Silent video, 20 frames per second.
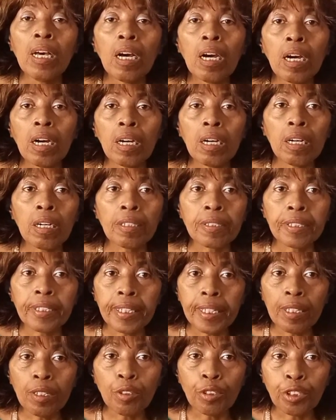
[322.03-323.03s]

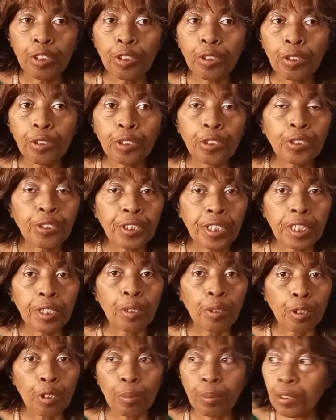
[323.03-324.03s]
tells you to seek
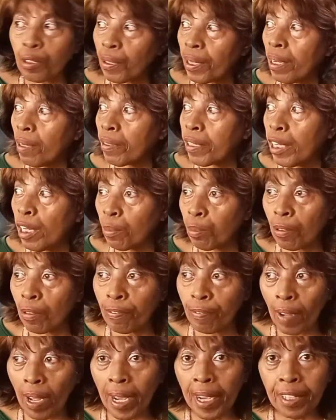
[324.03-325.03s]
a herbal healthcare
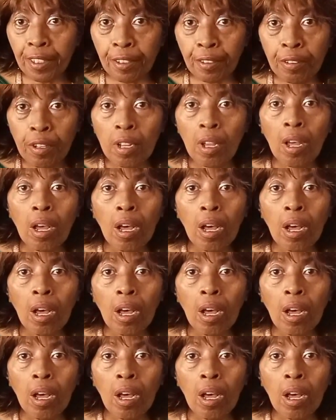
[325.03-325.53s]
provider.